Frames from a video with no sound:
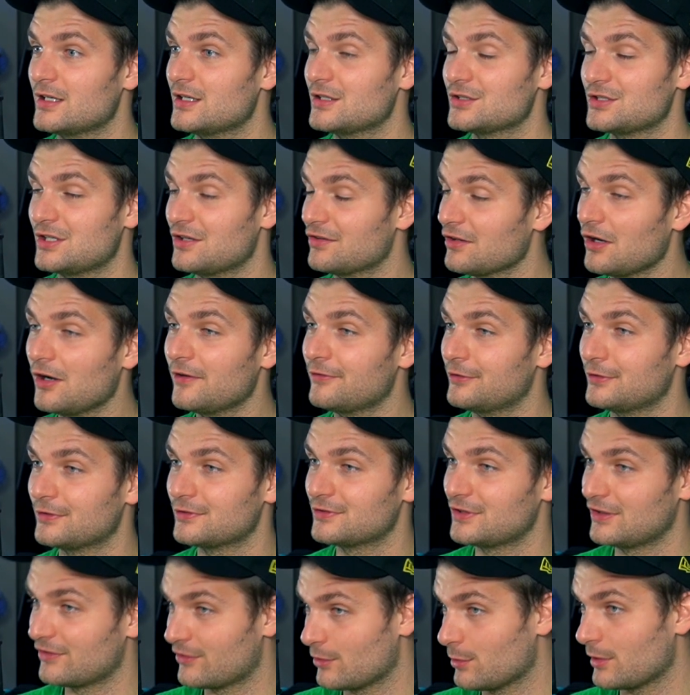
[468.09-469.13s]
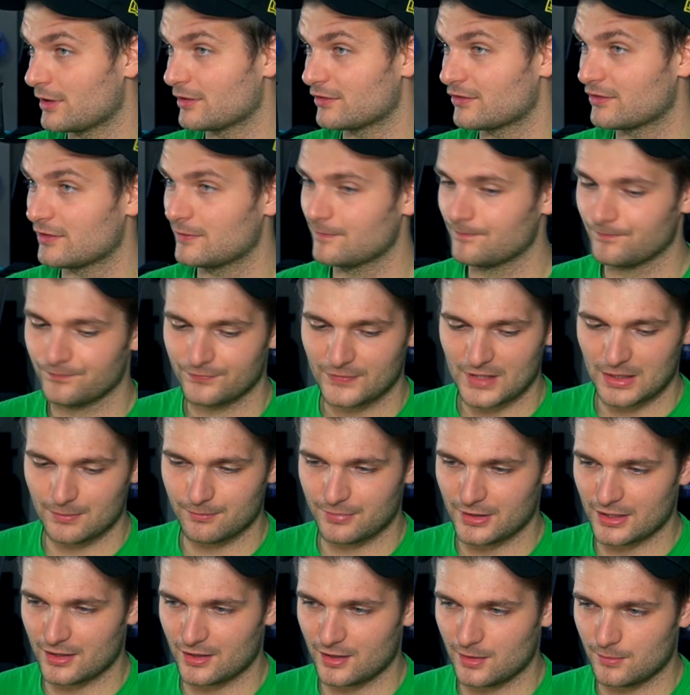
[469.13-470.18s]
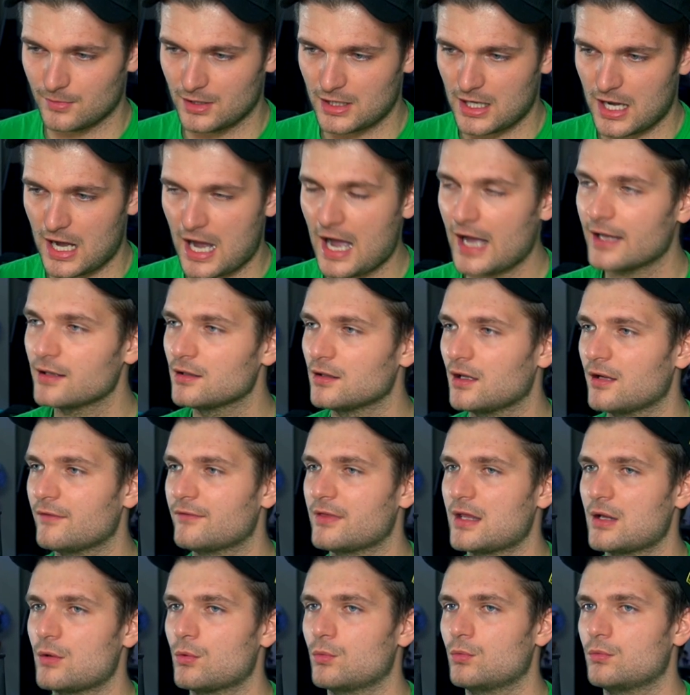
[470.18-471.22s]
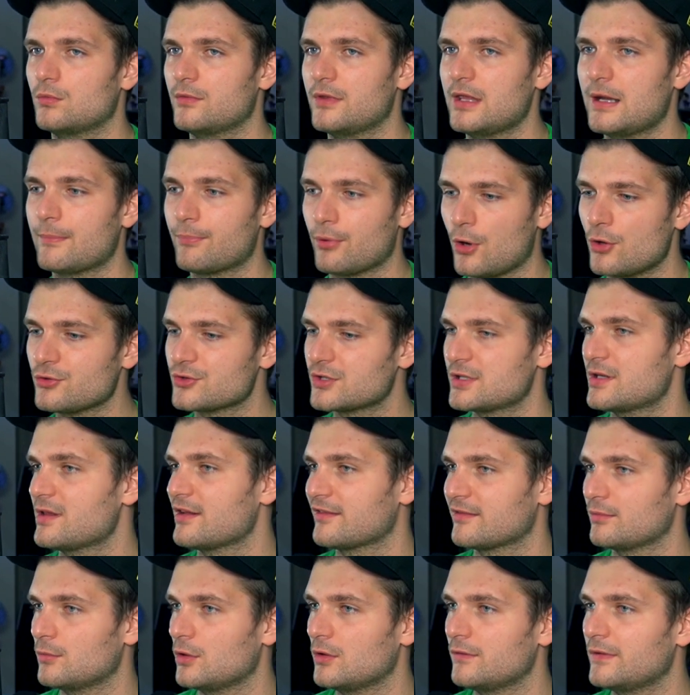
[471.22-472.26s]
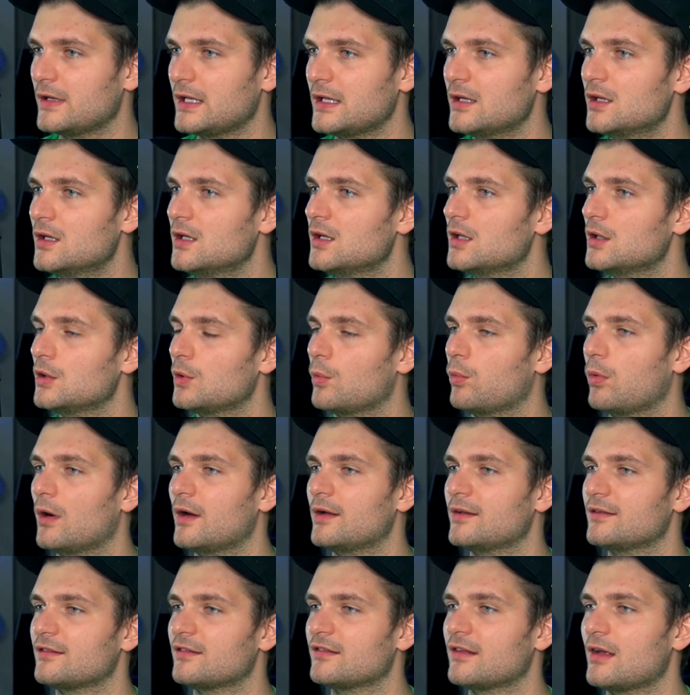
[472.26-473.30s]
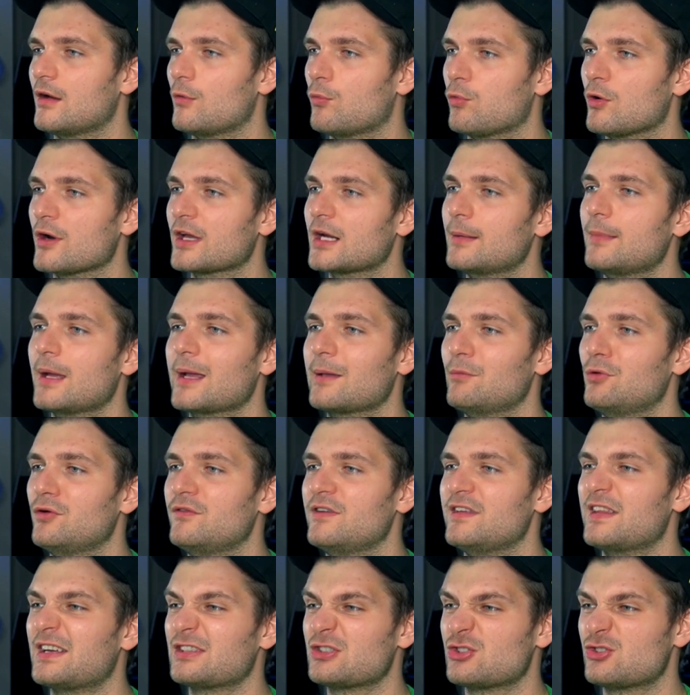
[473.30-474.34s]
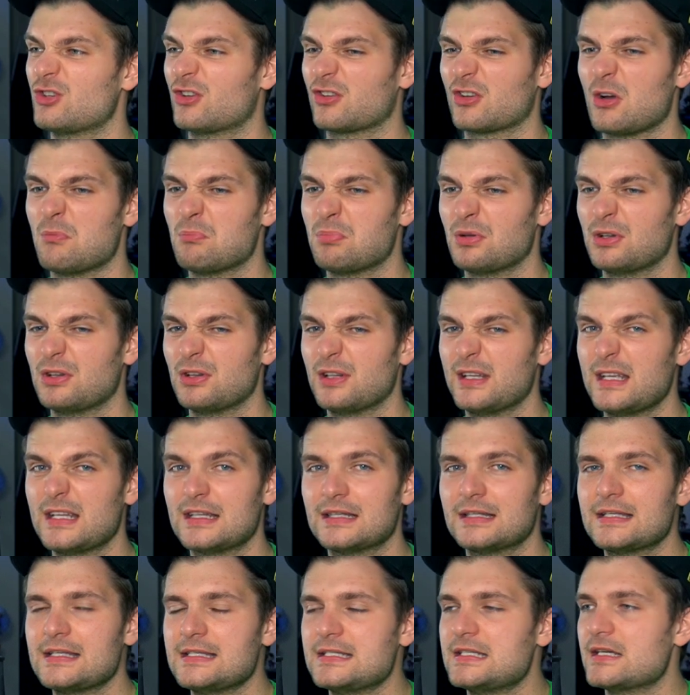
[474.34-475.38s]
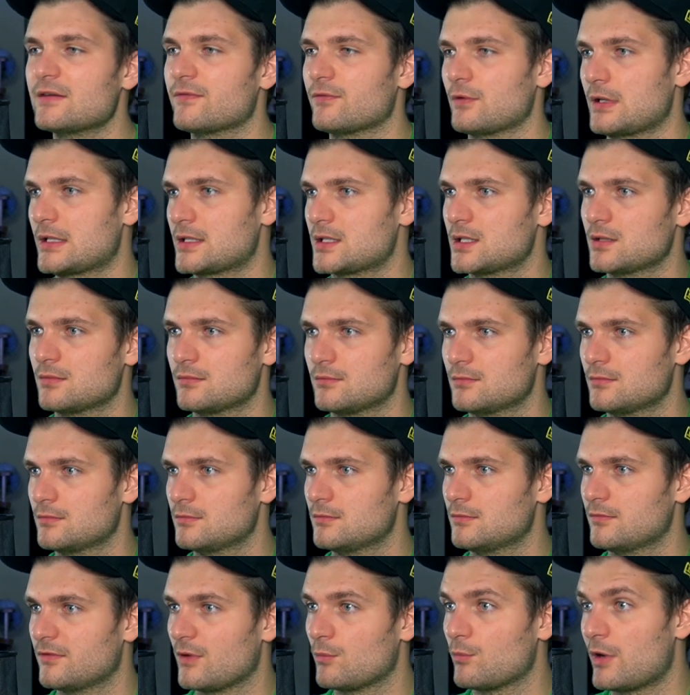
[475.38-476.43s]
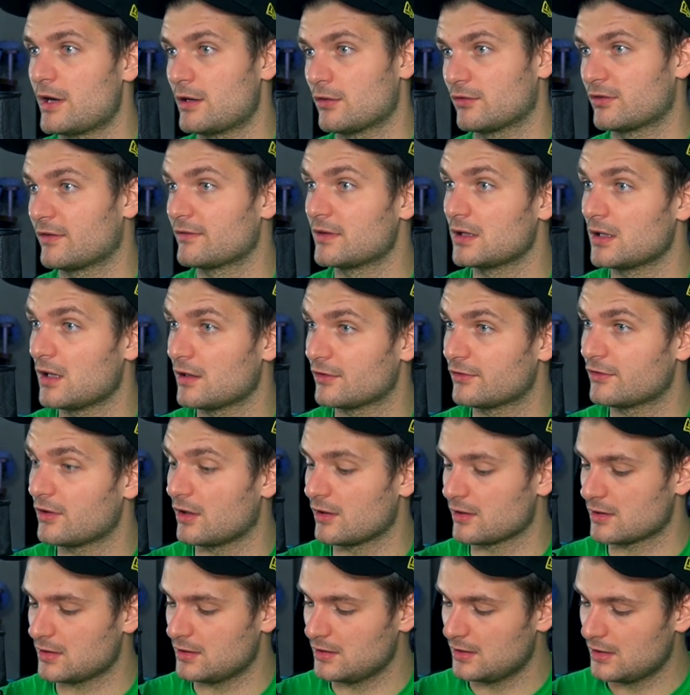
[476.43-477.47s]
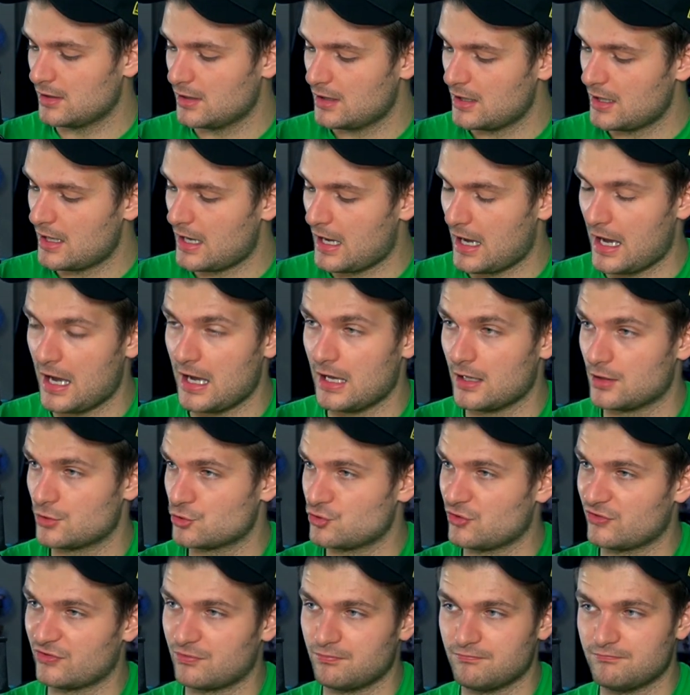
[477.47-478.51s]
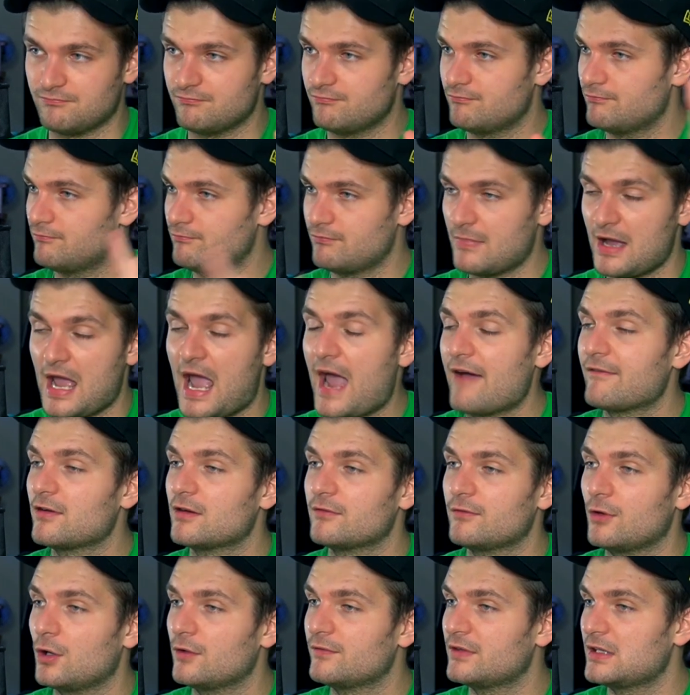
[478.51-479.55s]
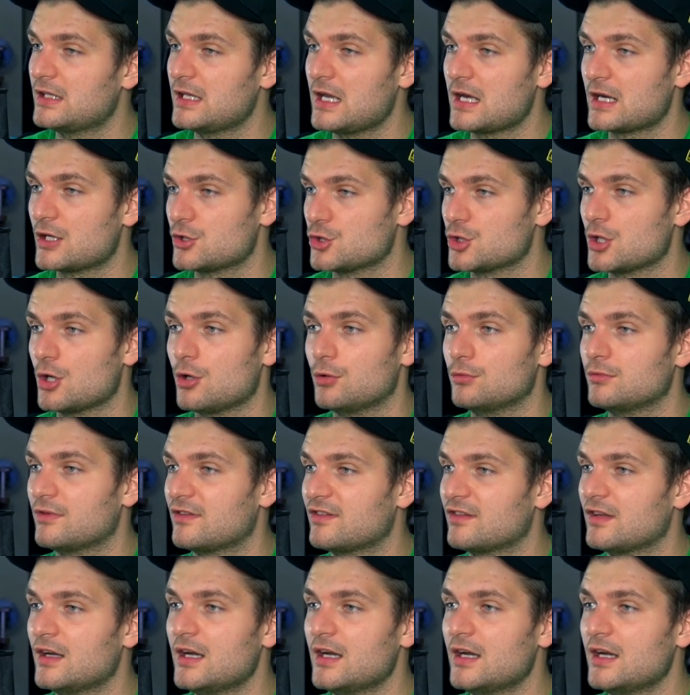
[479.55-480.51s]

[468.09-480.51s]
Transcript: She's awful. She's the worst. But I love that the approach to this movie was, we're going to make a movie that's just completely different from Raiders of the Lost Ark and just have it involve Indiana Jones